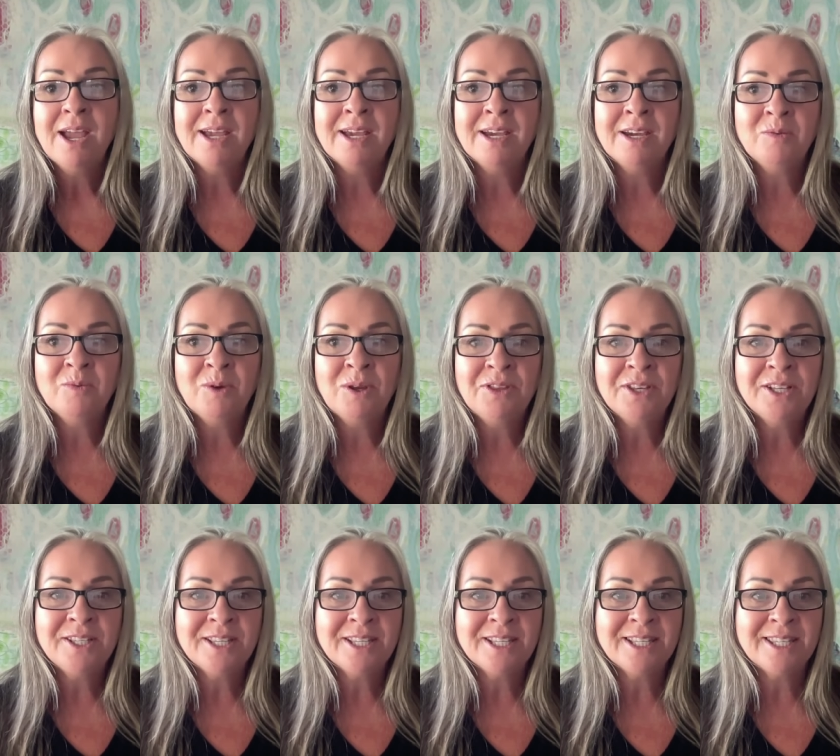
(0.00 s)
And what
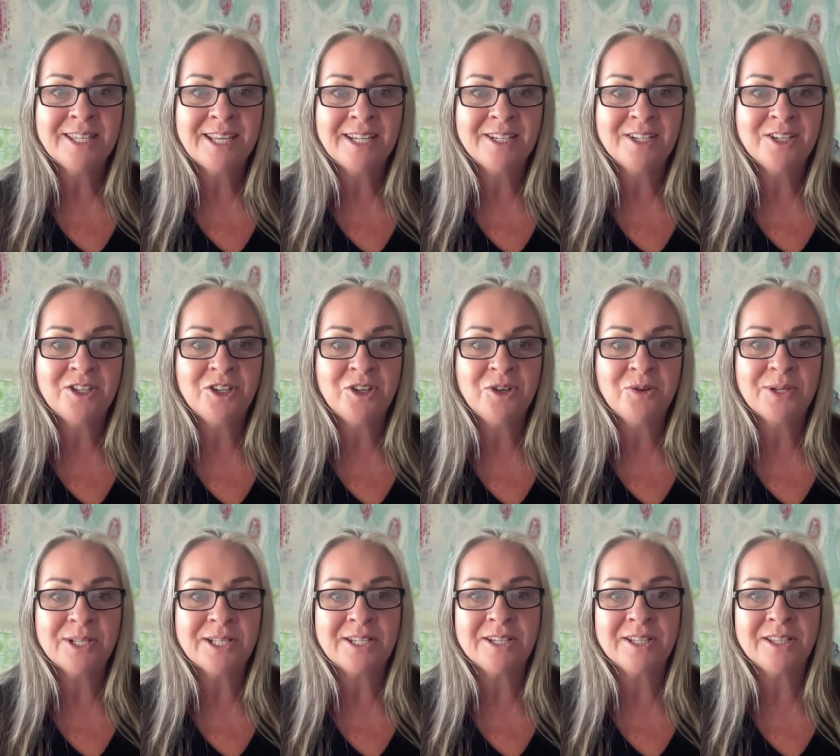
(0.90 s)
this is said to do
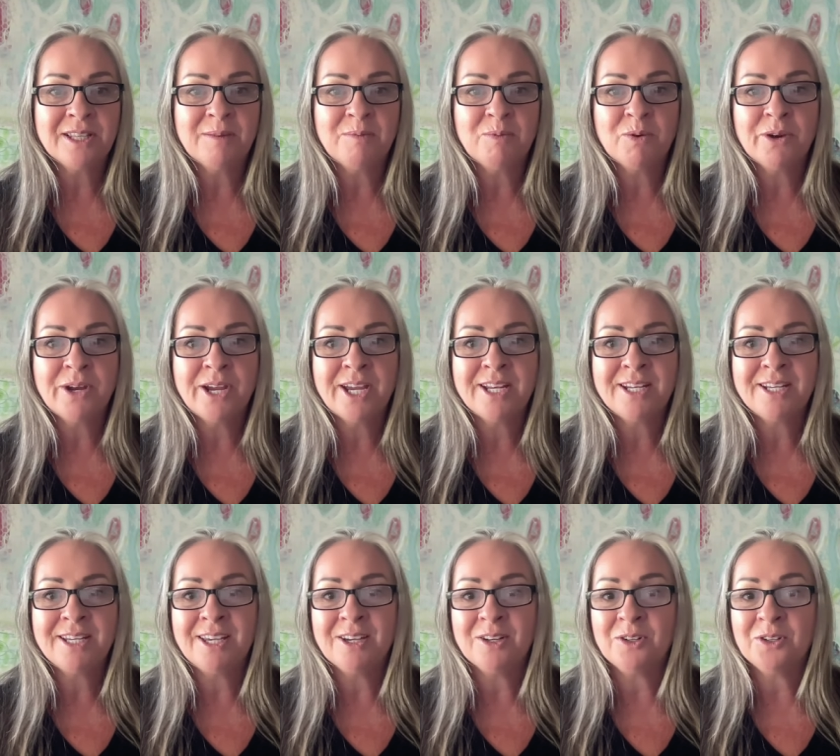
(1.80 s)
is to
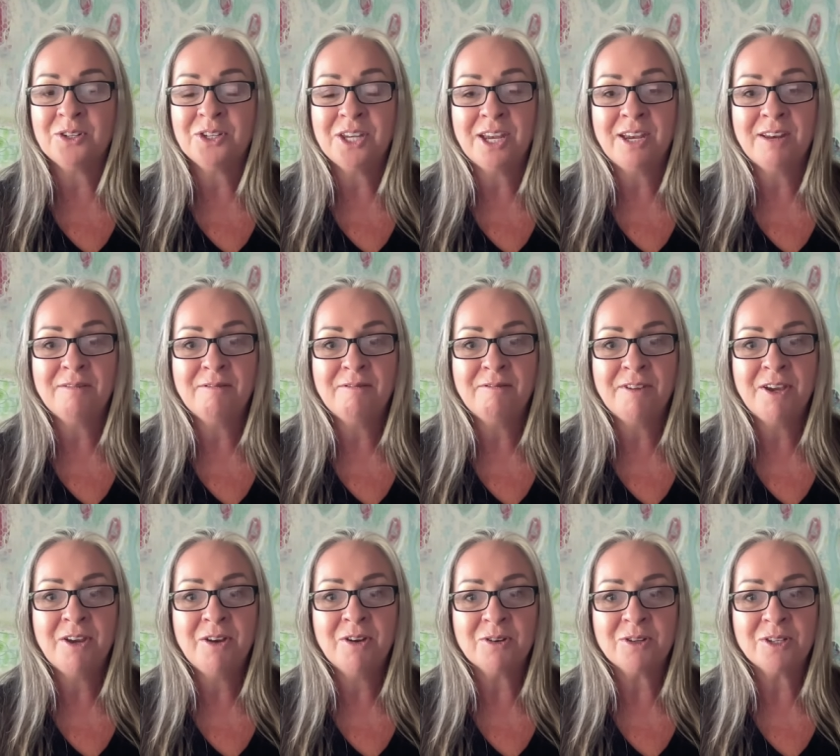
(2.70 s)
liberate guilt and
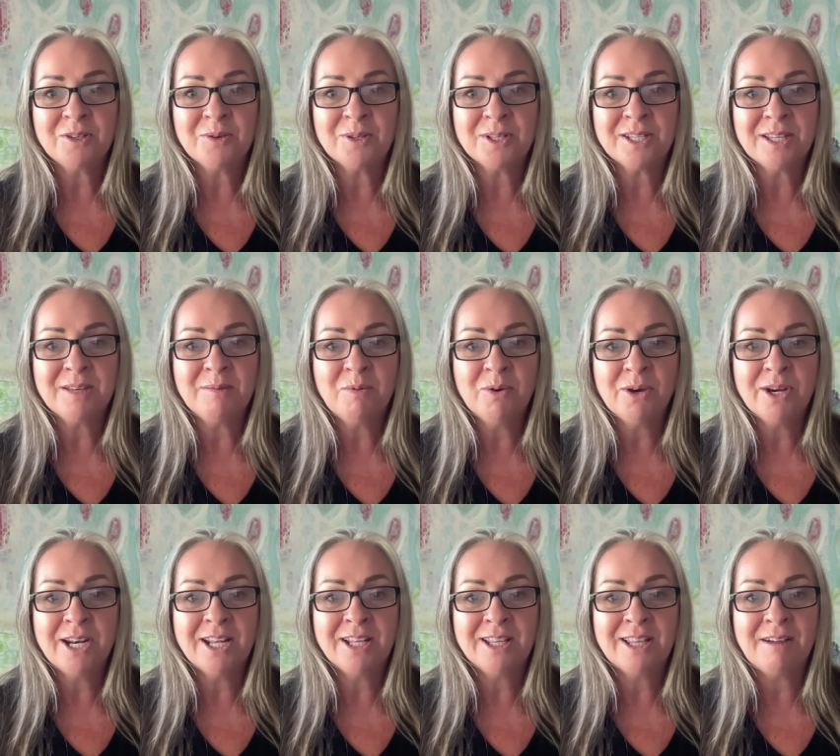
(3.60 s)
fear. So it's
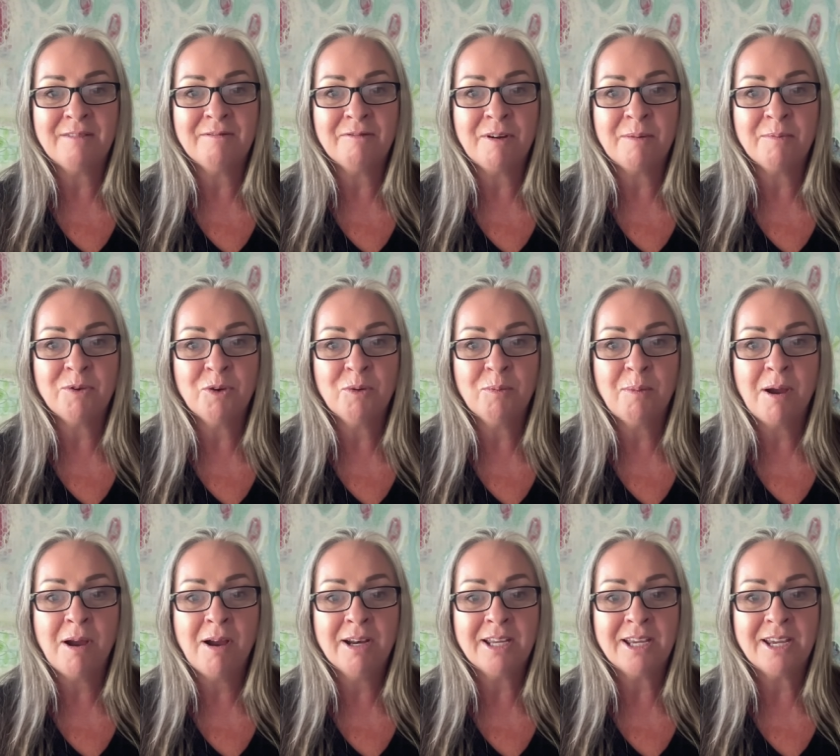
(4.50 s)
liberating that from your
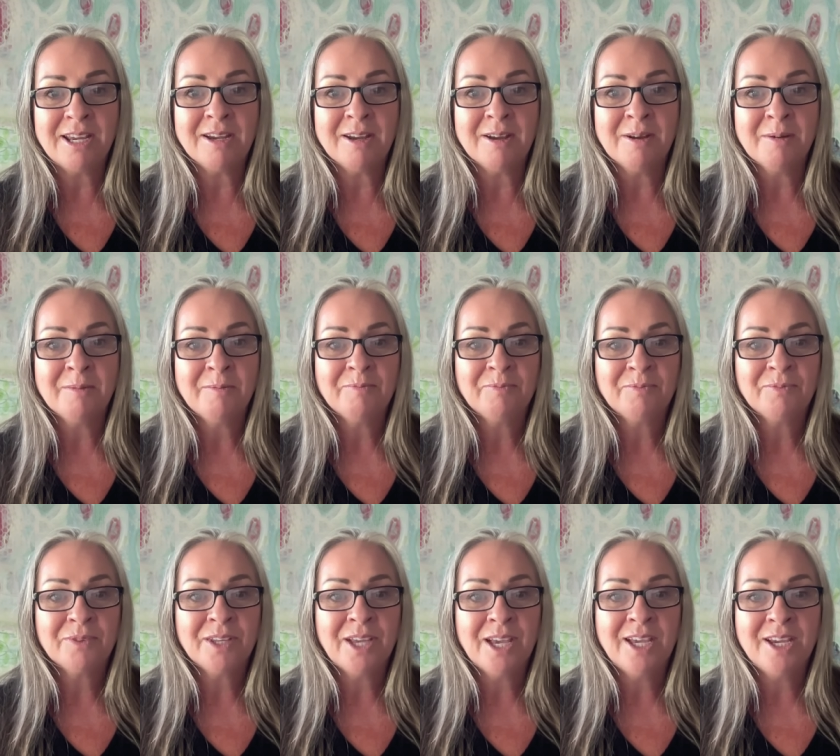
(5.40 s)
body.
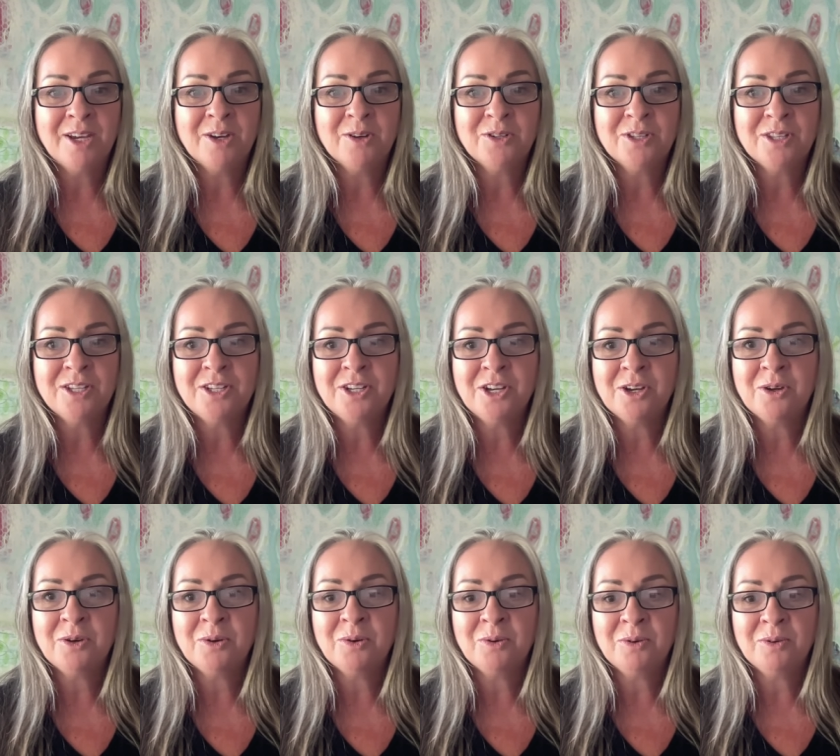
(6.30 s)
Okay, here's the
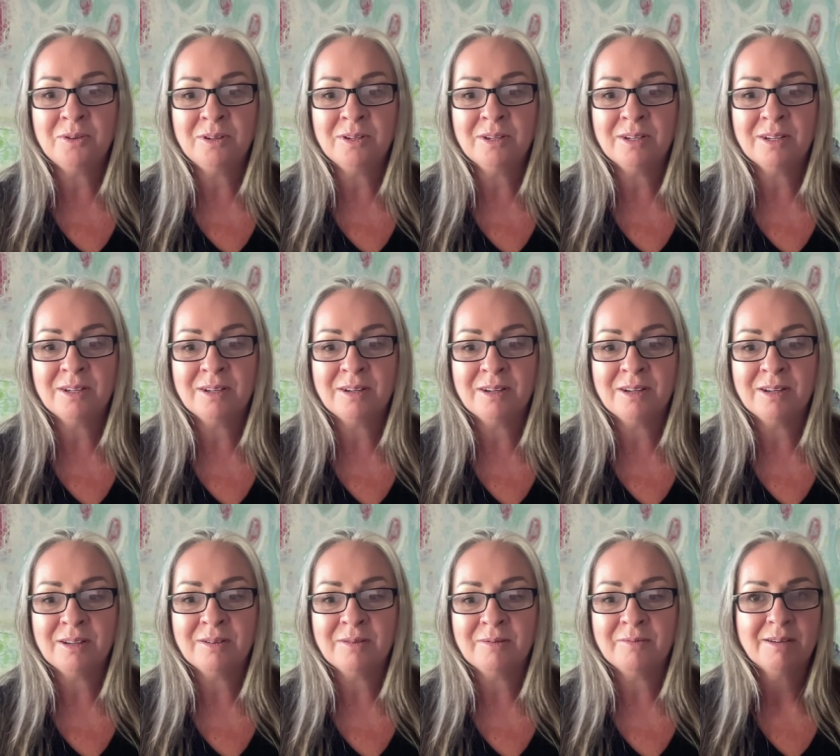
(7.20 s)
tone.
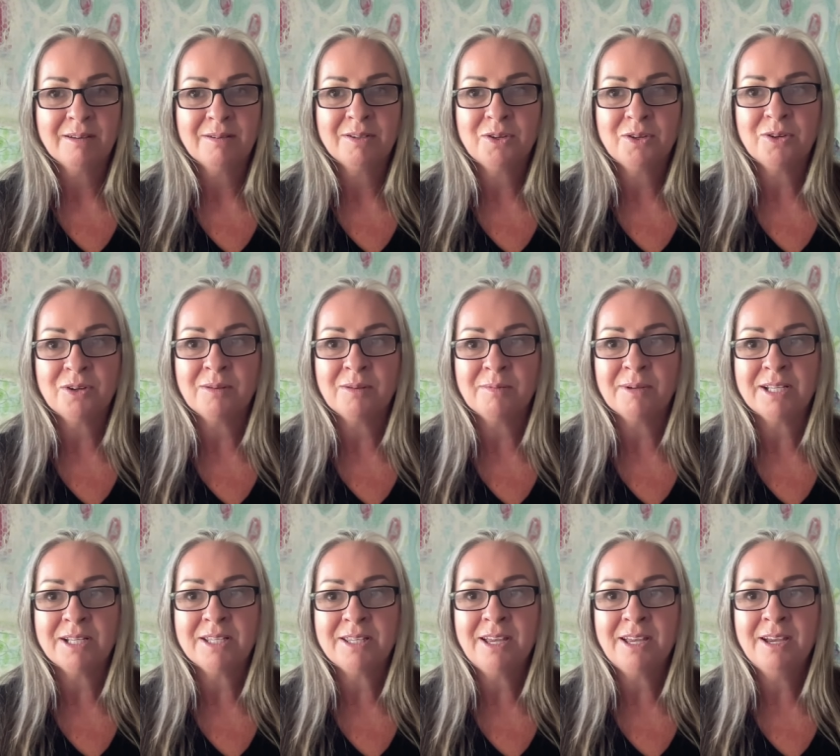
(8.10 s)
Turn on
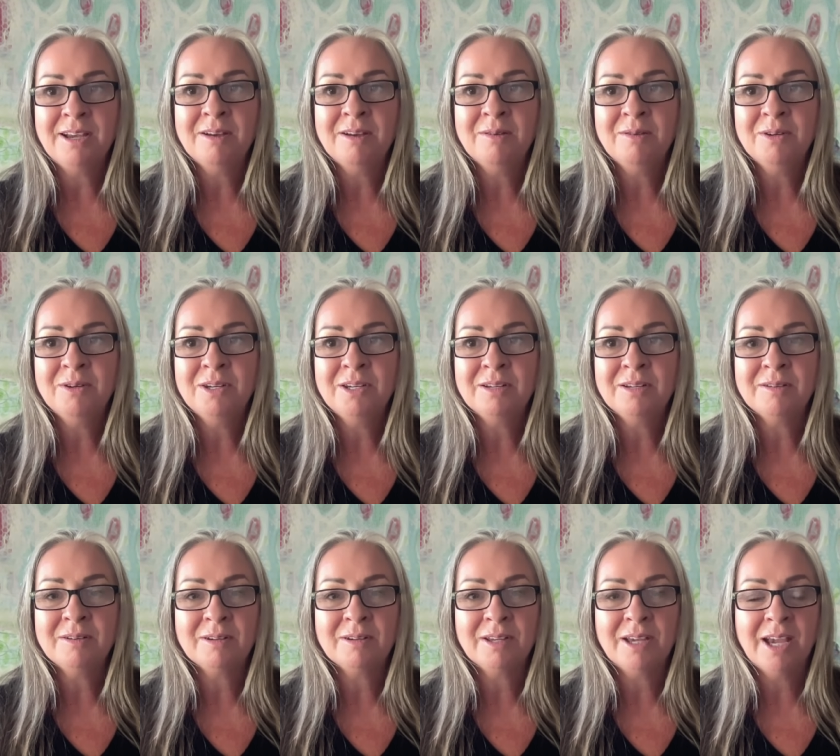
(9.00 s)
my sound.
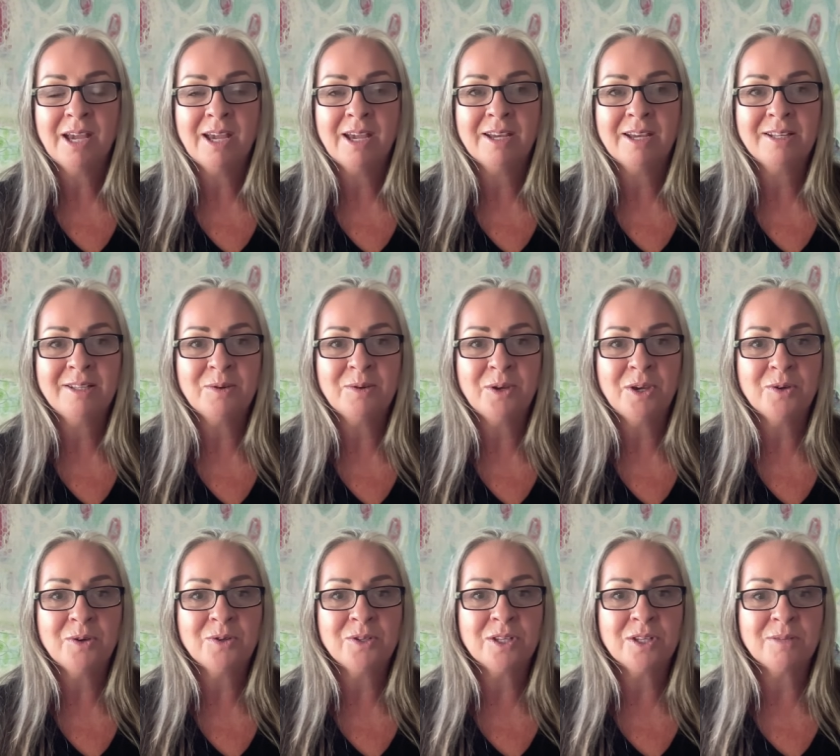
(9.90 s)
Okay, so
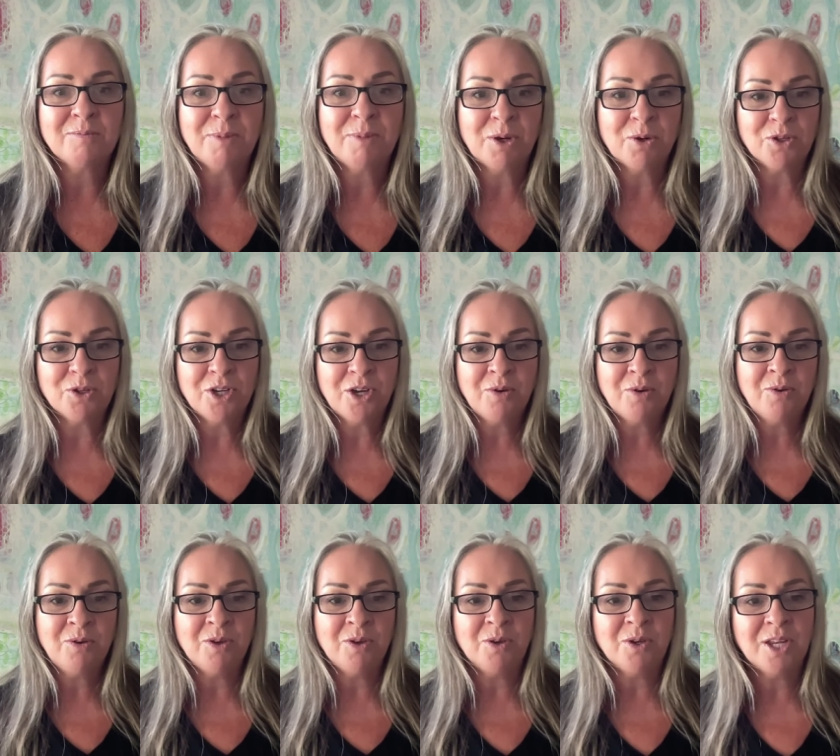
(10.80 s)
here's the pure
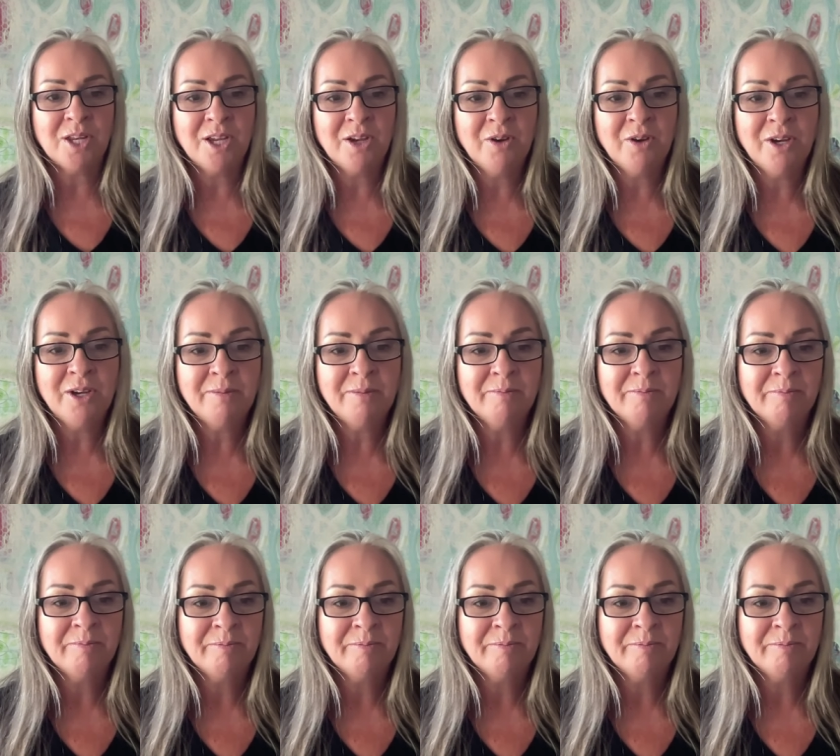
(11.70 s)
tone. You can hear it.